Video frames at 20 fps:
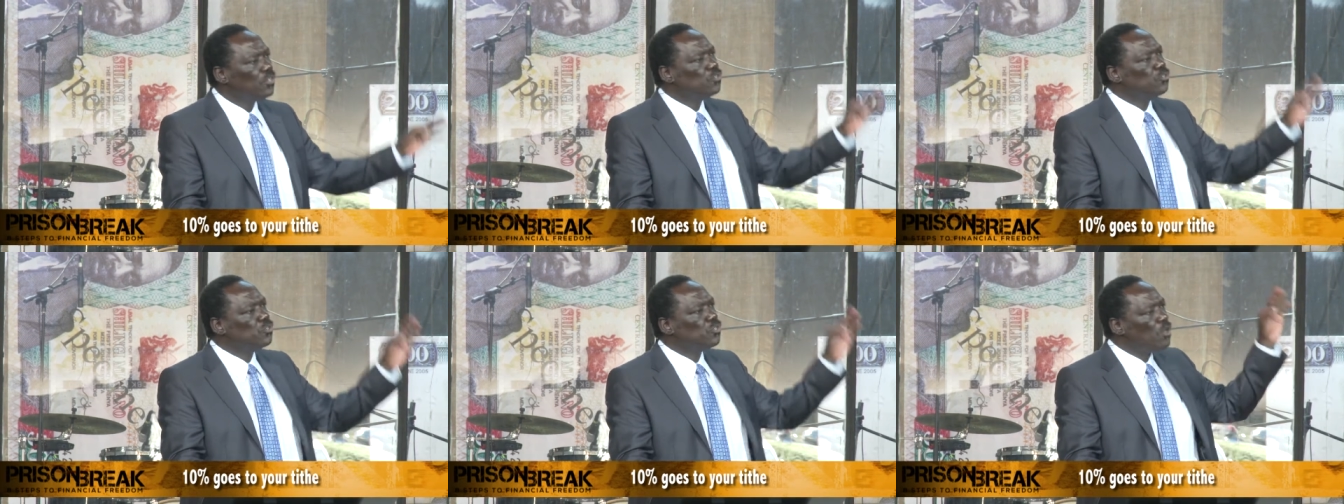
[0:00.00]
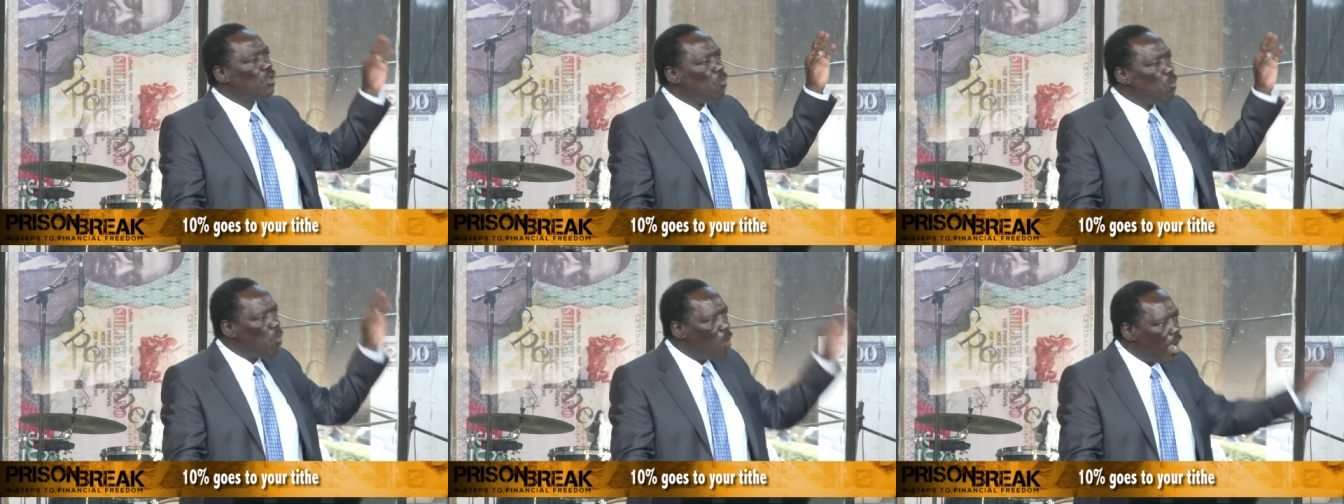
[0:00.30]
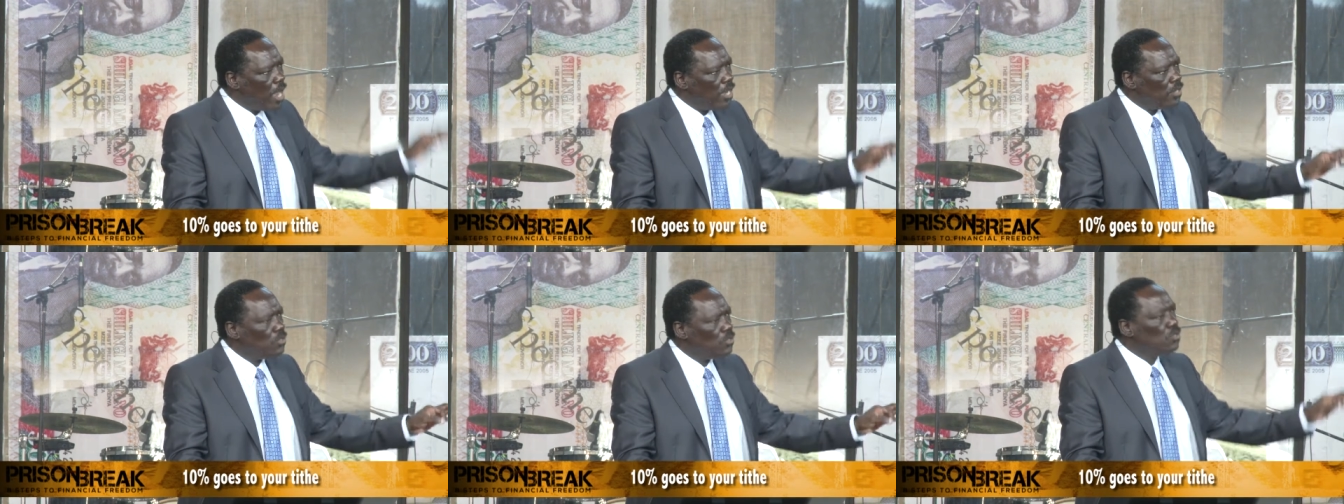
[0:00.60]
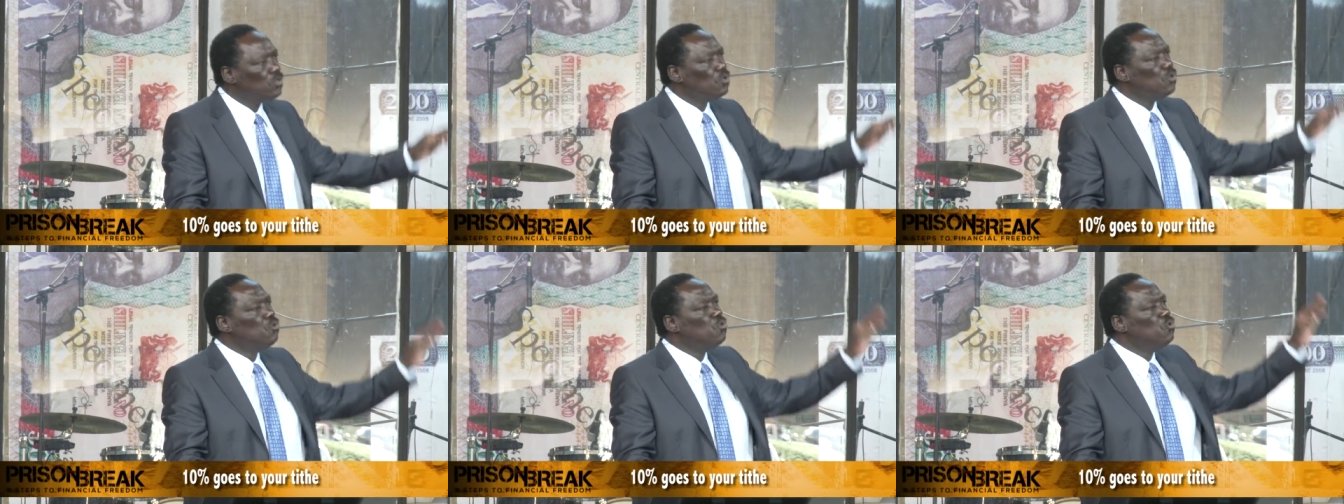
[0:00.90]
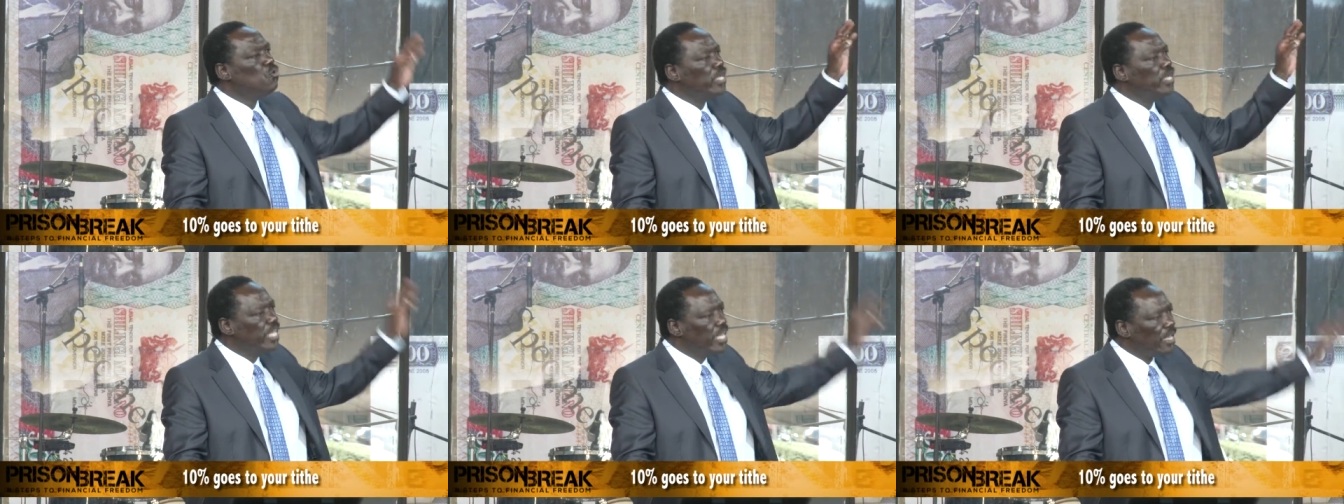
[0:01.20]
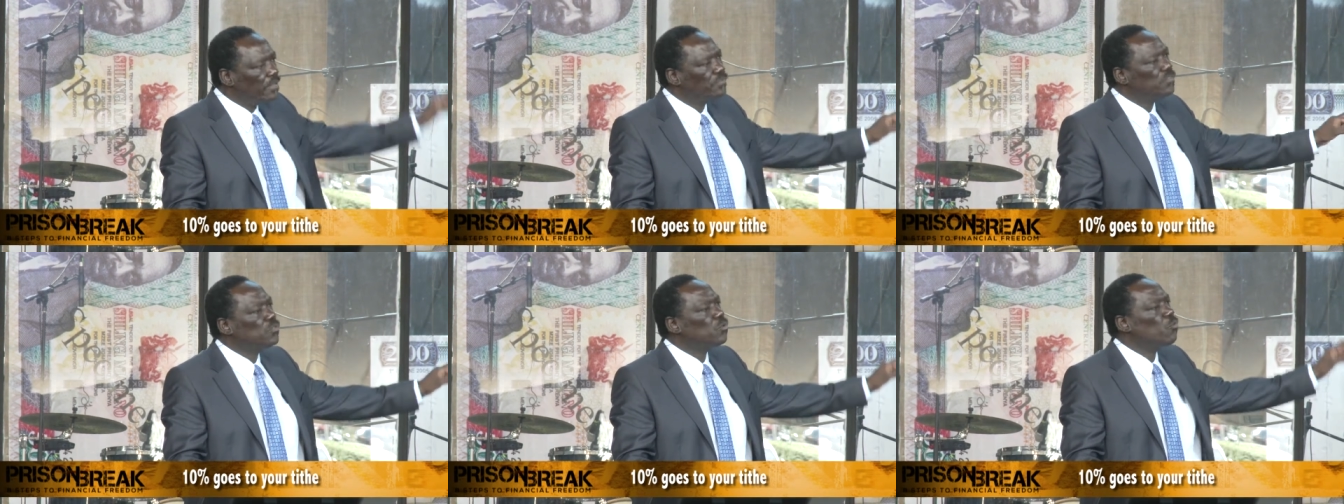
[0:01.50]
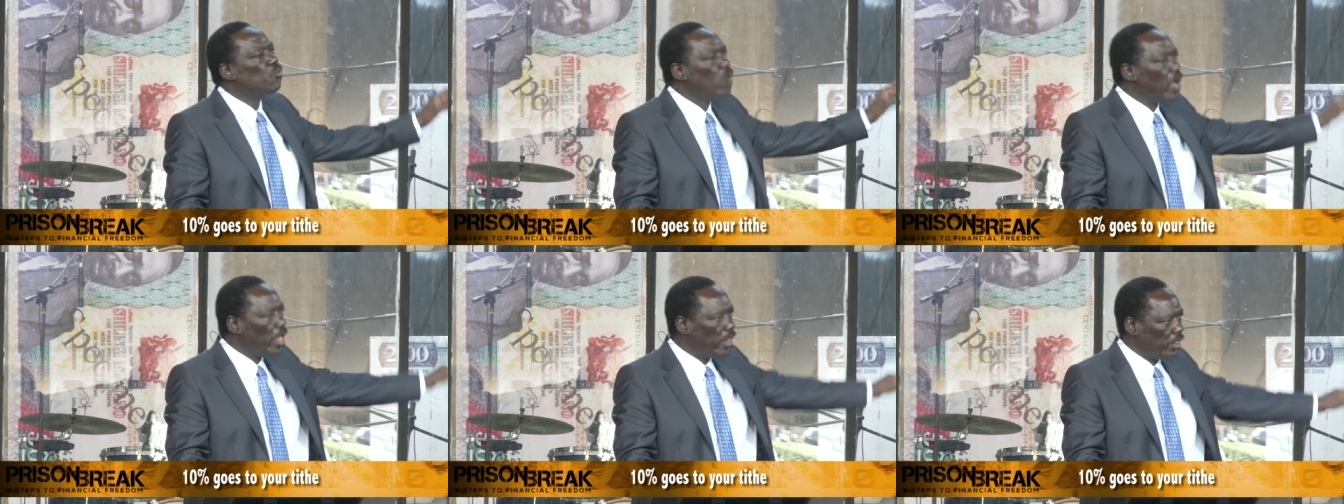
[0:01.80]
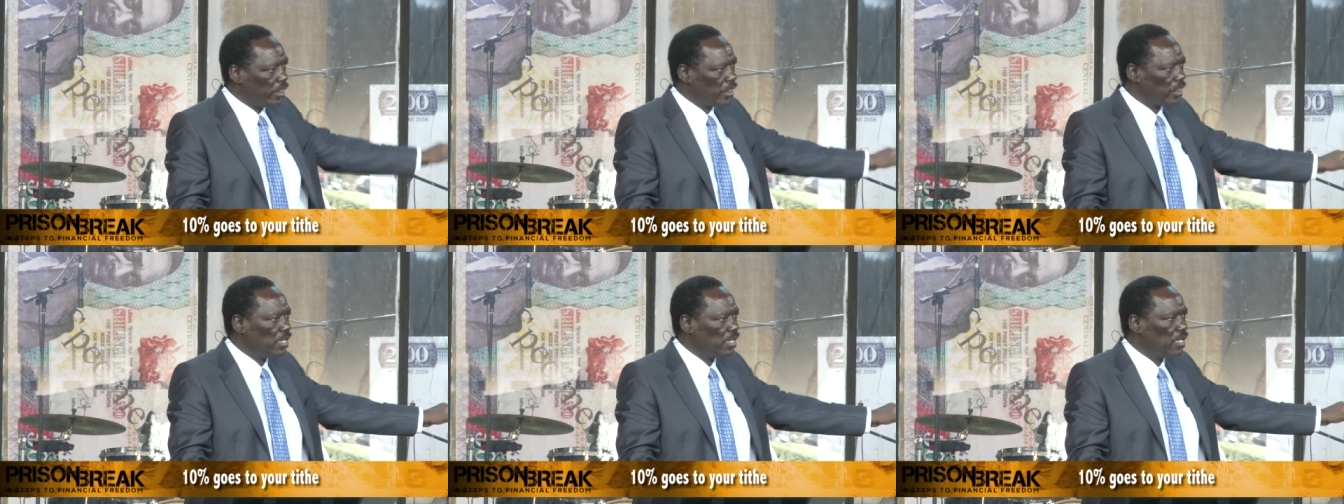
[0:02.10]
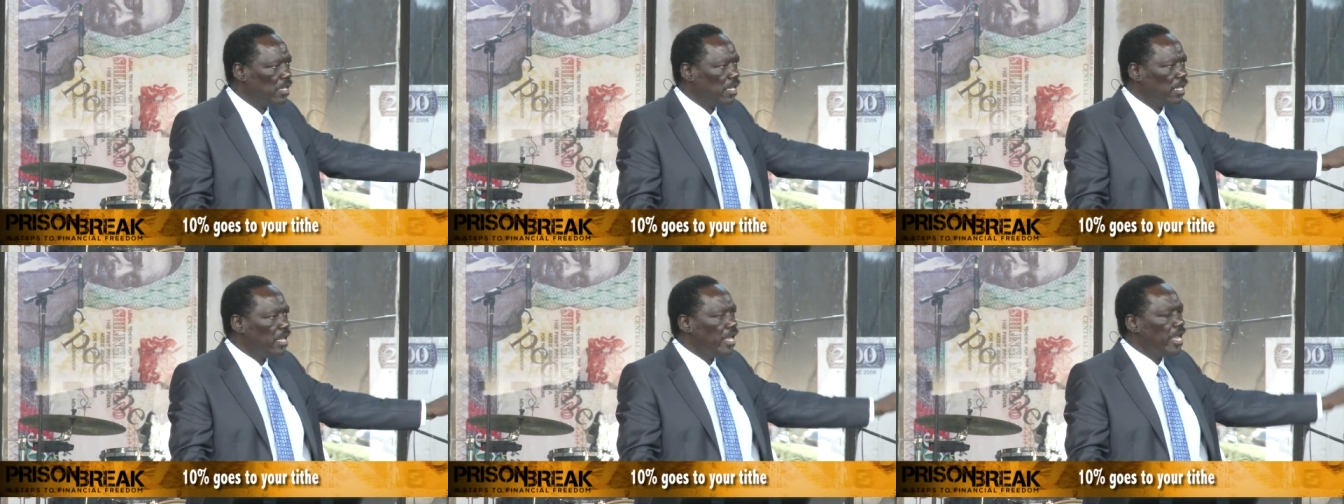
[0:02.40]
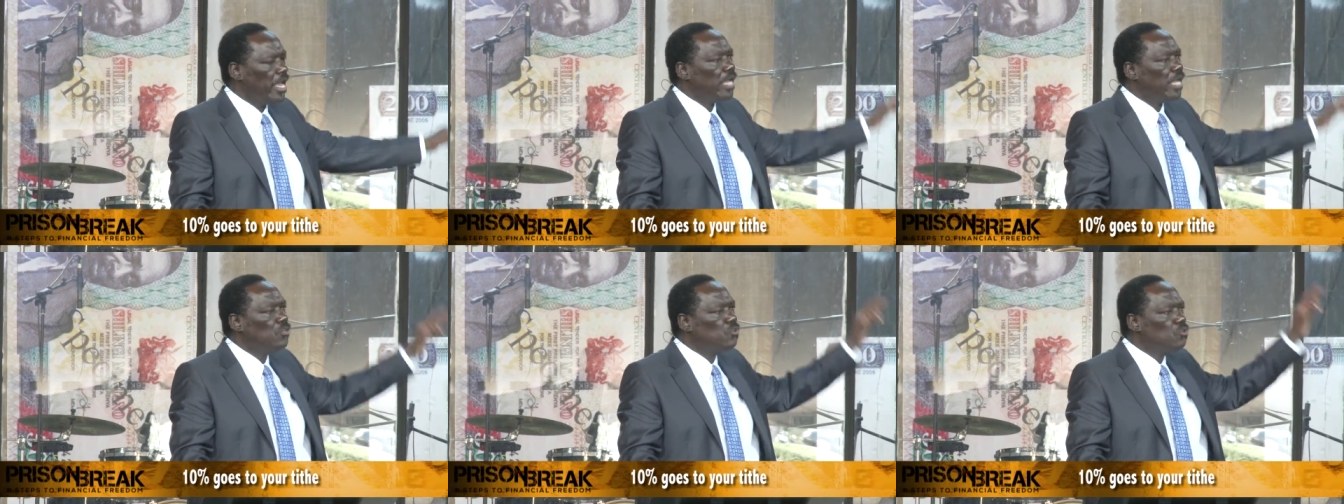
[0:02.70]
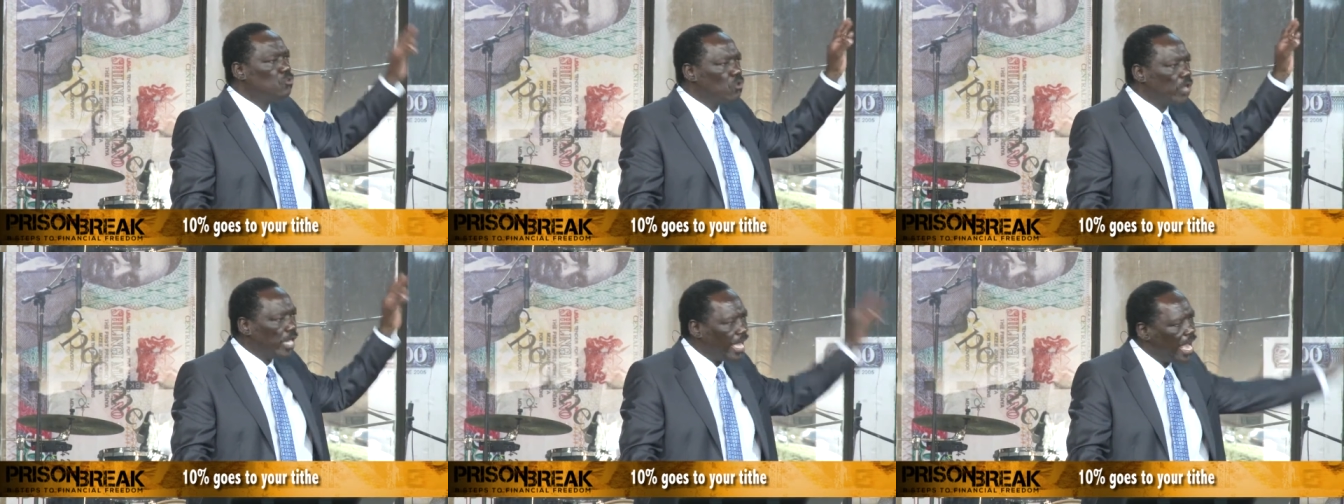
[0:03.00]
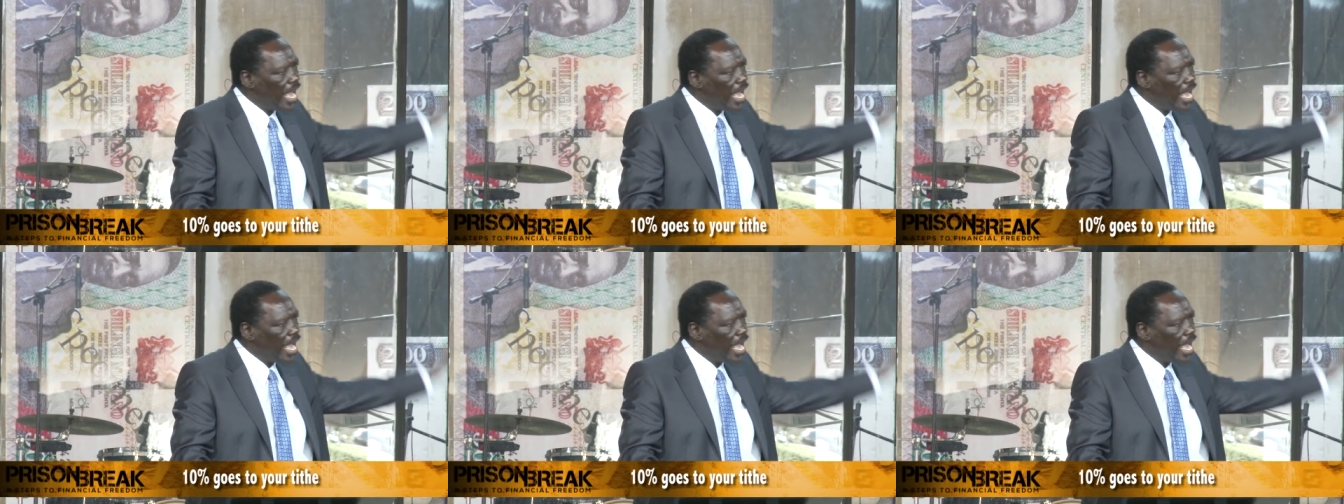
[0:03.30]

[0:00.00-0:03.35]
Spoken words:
to the one who gives wealth, and you